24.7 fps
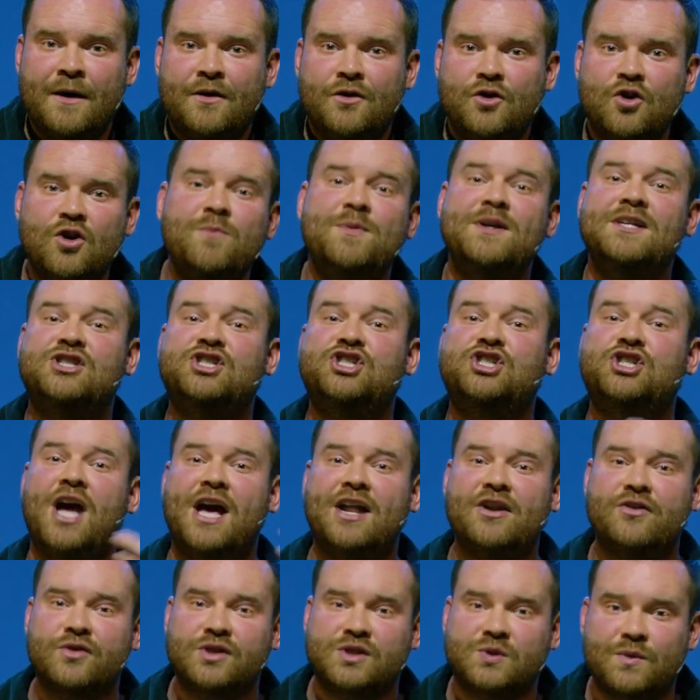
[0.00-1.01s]
You can be
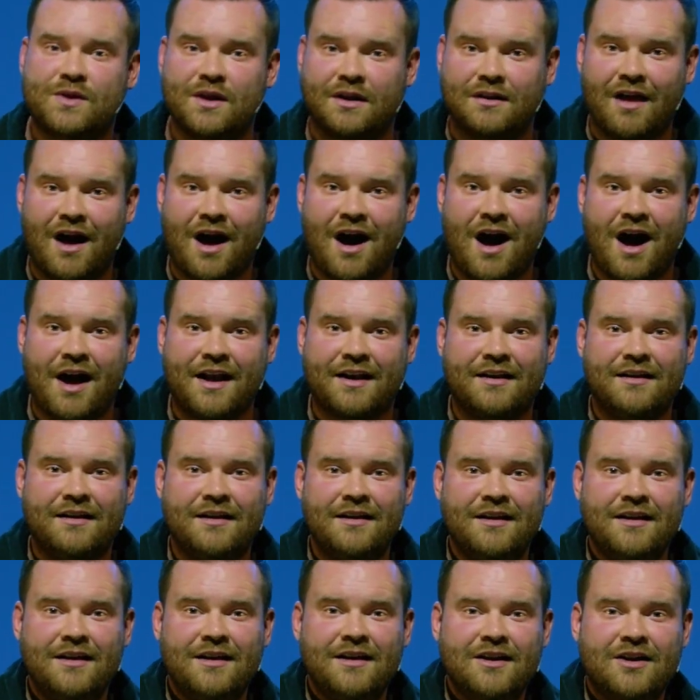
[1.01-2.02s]
generous with a lot.
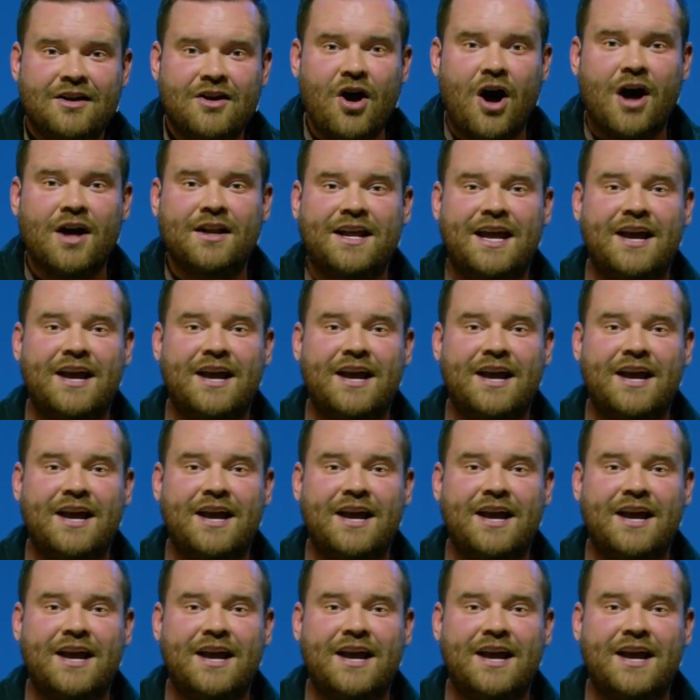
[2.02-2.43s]
God